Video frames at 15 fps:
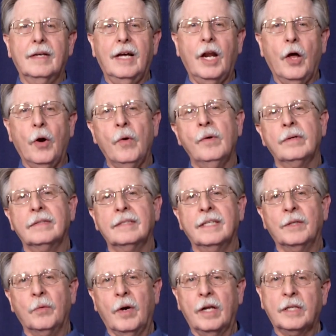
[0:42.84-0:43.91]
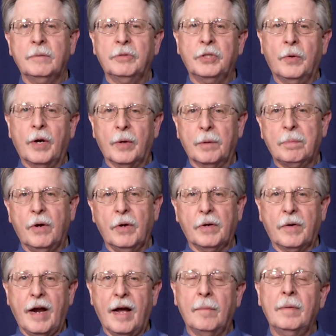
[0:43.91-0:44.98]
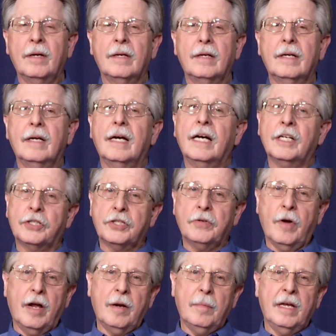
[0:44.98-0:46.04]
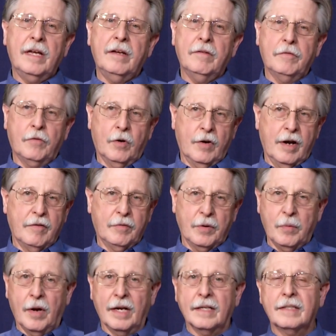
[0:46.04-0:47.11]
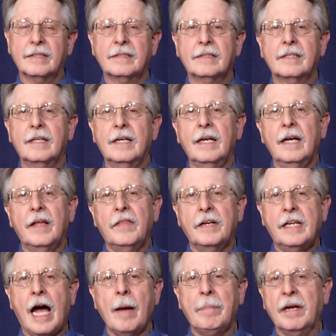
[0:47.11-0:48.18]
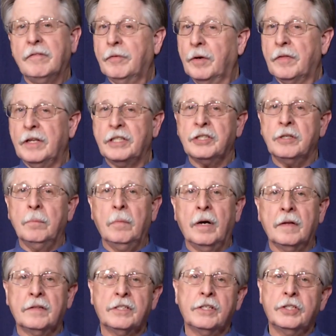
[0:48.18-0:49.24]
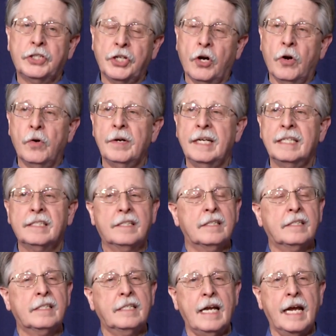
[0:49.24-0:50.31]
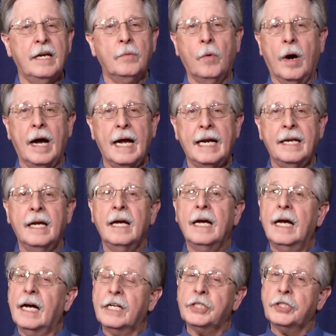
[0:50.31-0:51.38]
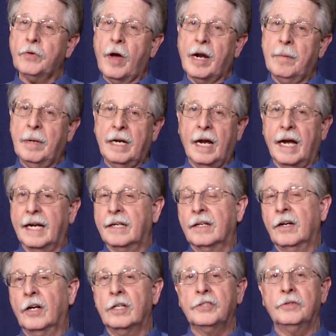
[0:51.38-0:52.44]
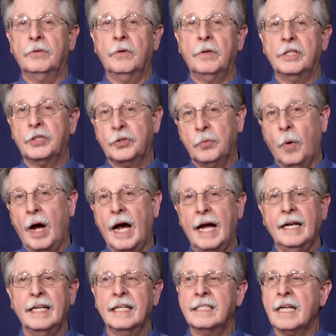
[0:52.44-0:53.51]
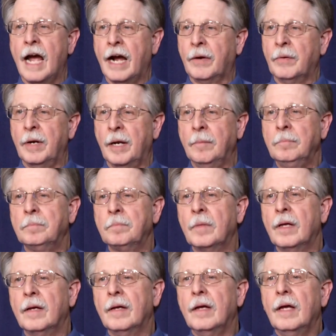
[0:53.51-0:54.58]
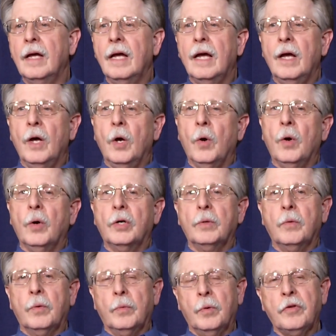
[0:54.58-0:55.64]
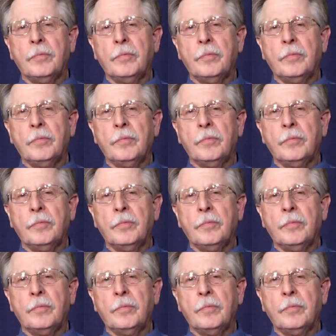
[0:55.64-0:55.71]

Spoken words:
Hello, and welcome to our program, Astronomy for Everyone. The topic for this month's show is the State Wide Astronomy Night, also known as SWAN, its acronym. With